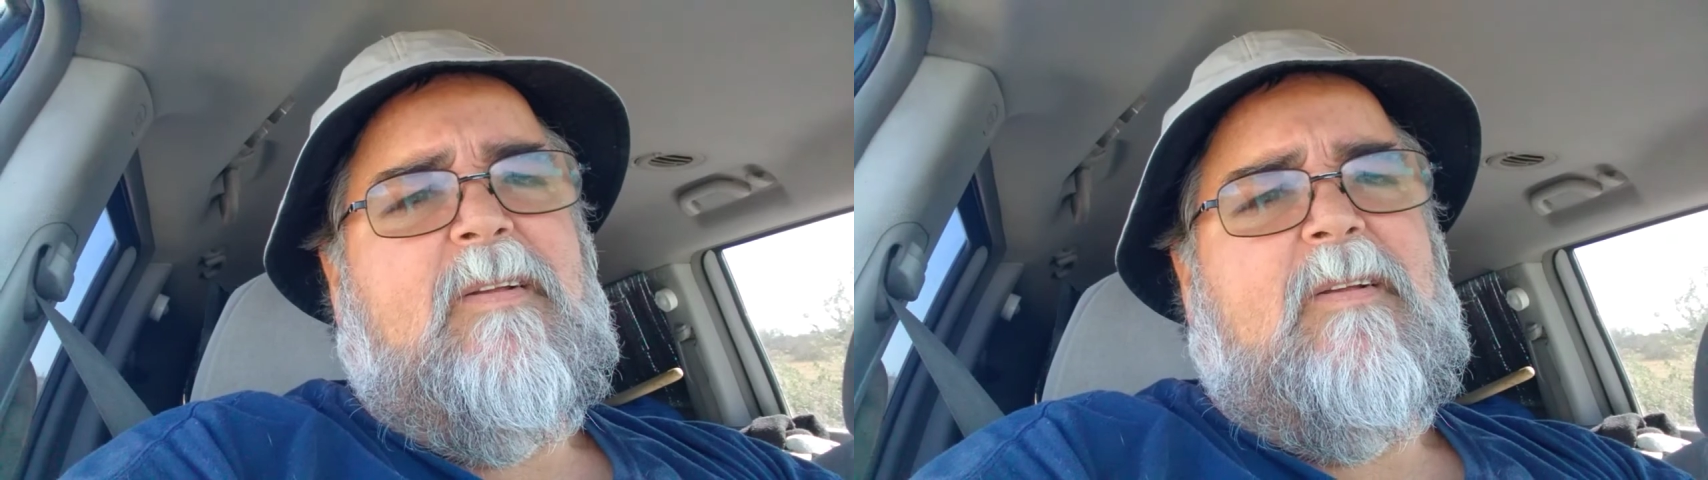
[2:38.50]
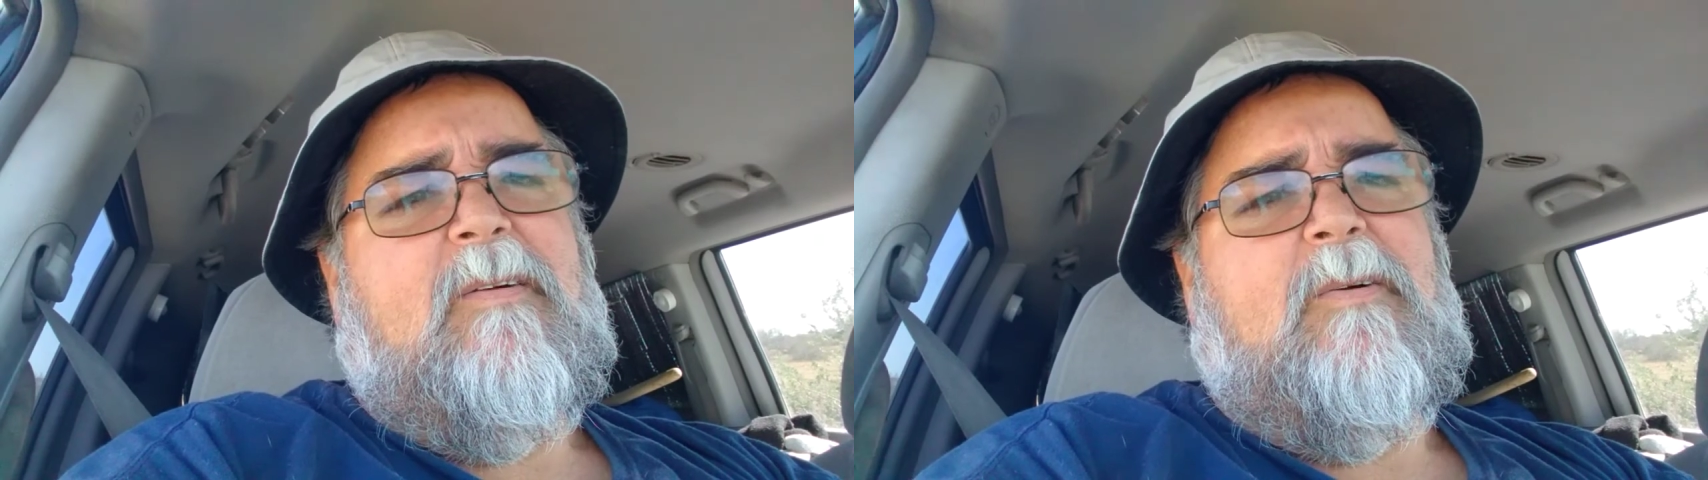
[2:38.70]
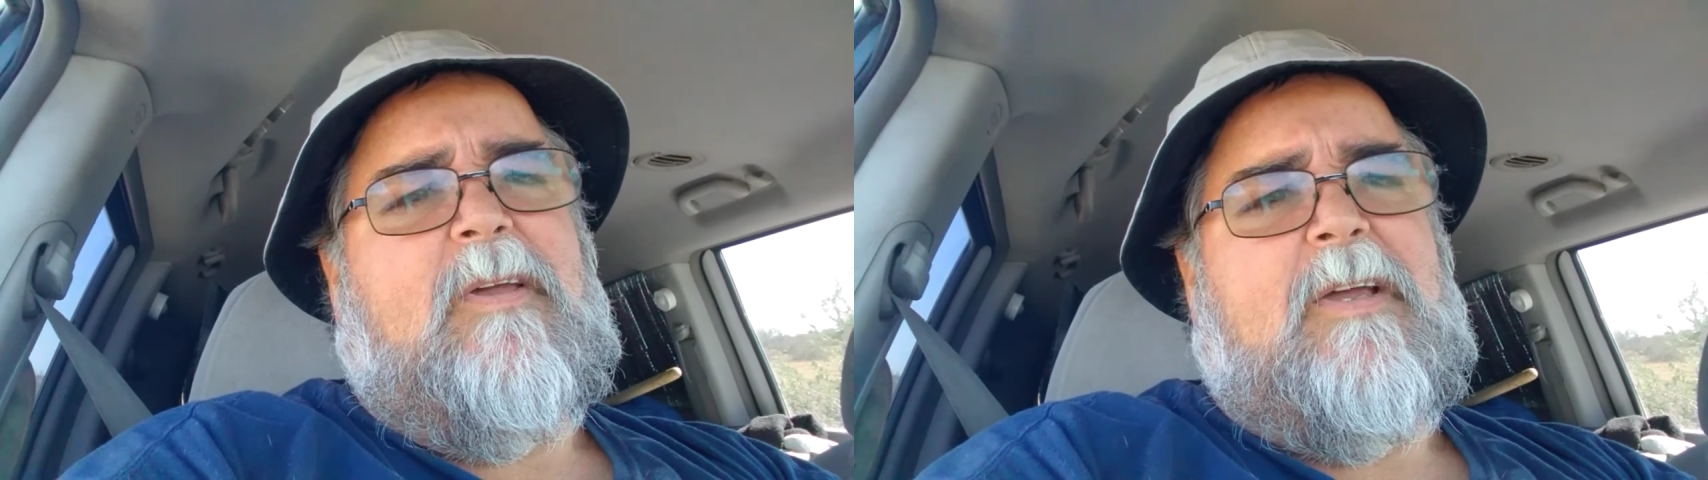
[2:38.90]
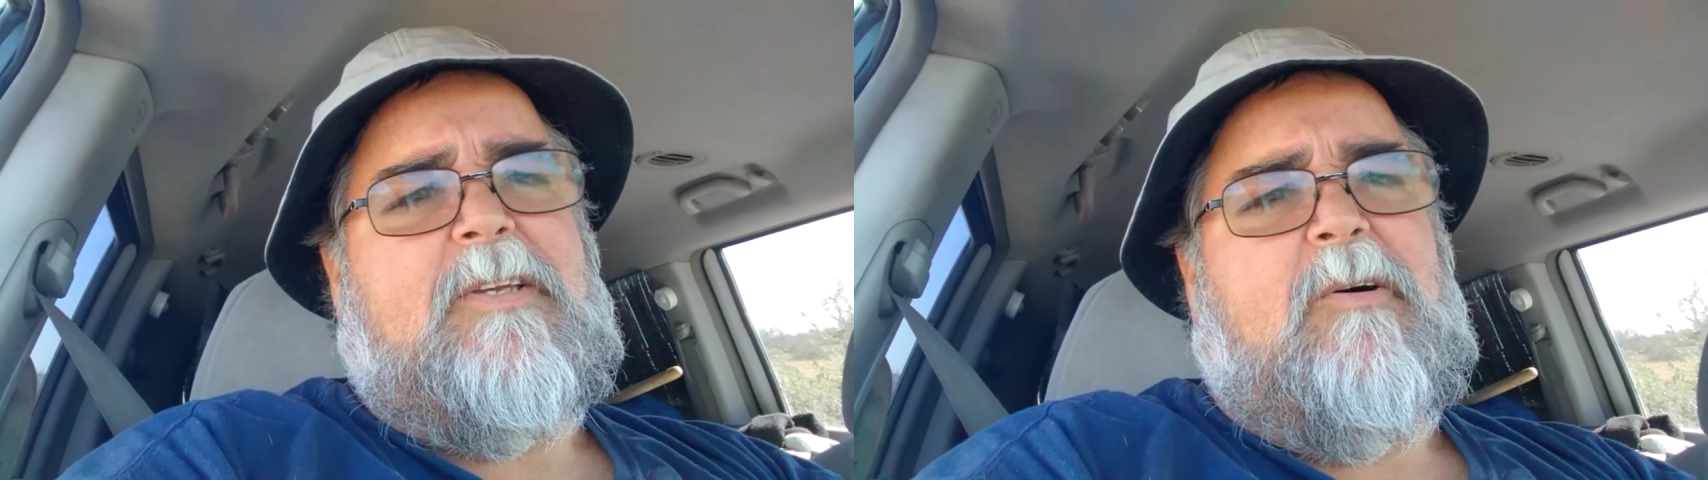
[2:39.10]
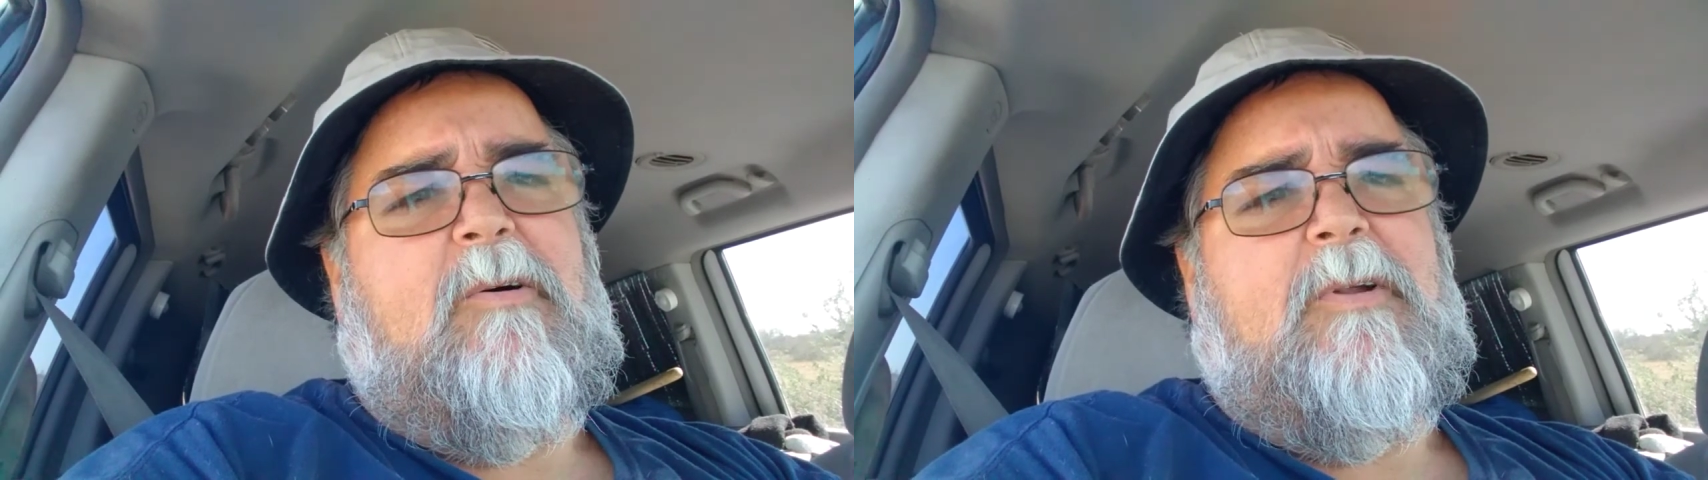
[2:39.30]
we'll
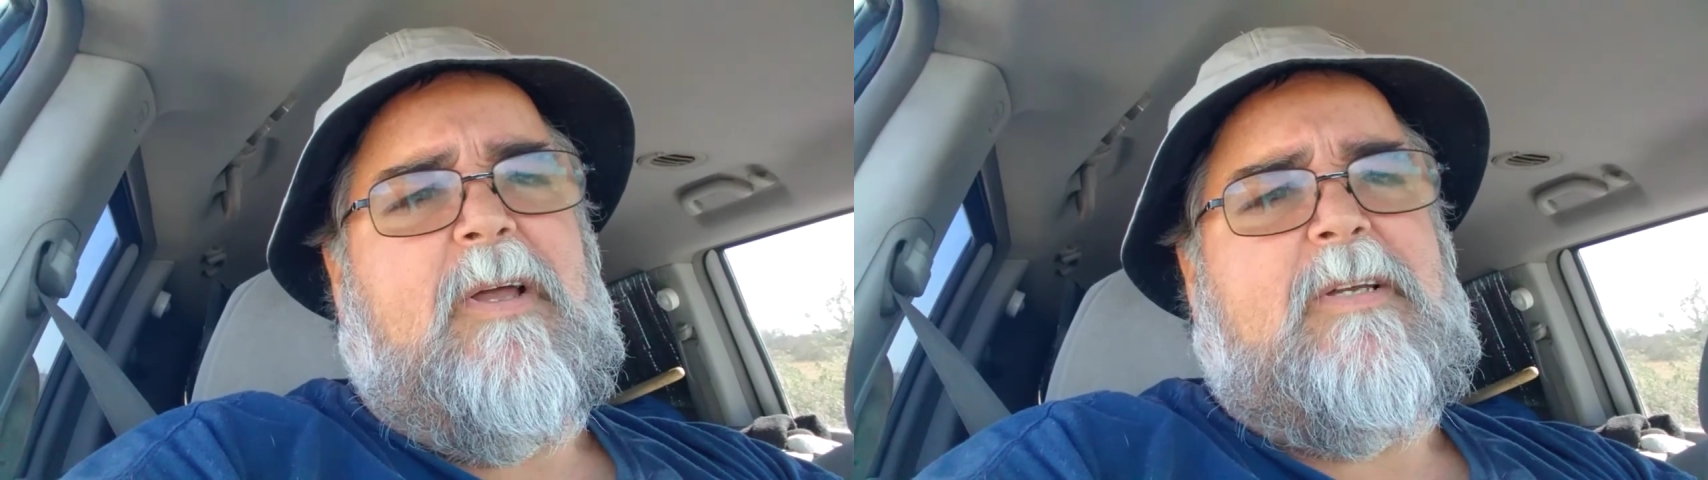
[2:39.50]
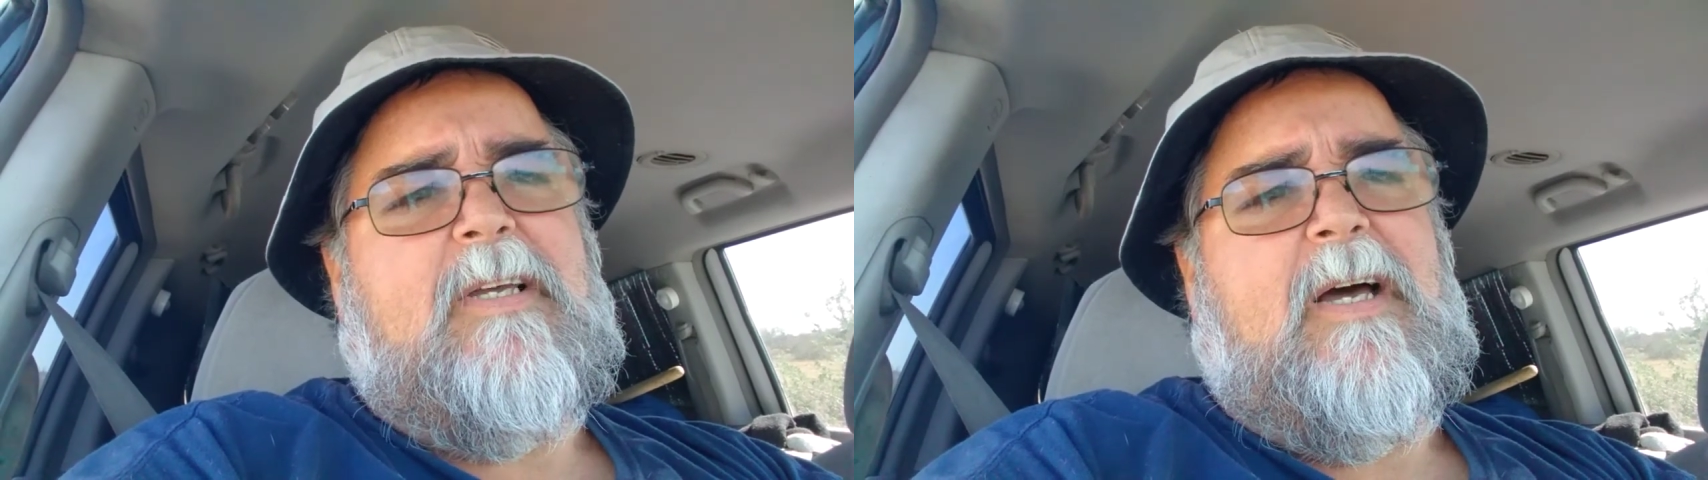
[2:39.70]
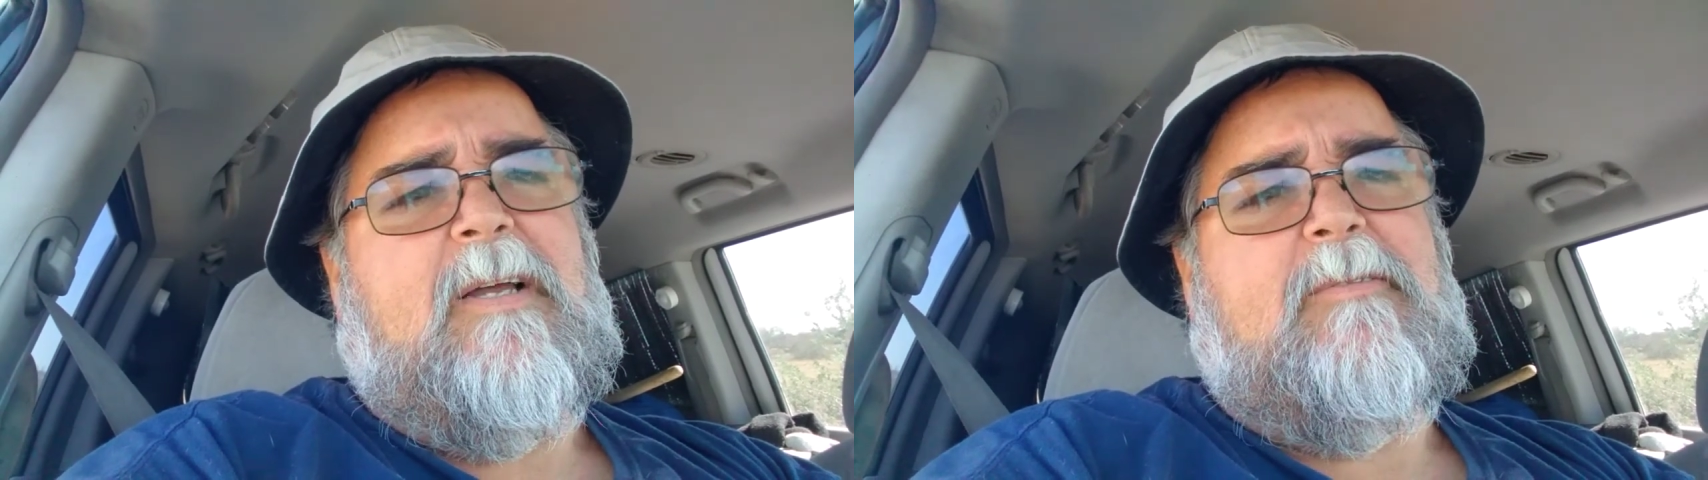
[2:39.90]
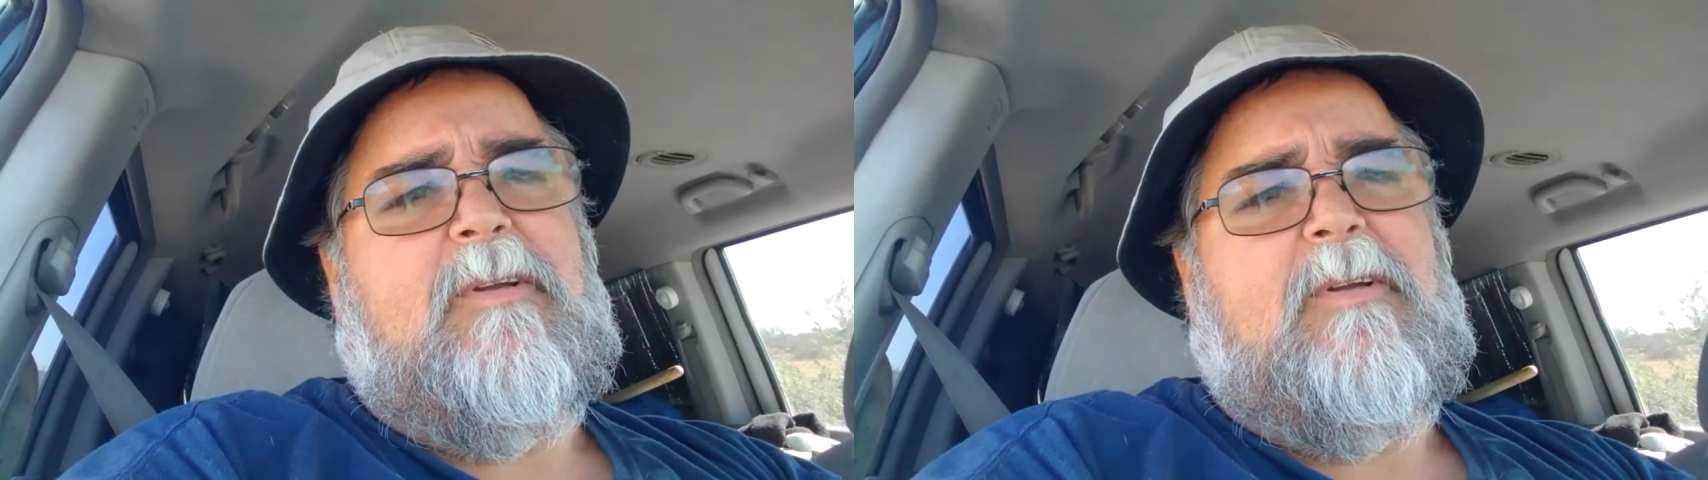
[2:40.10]
catch y'all on the next side.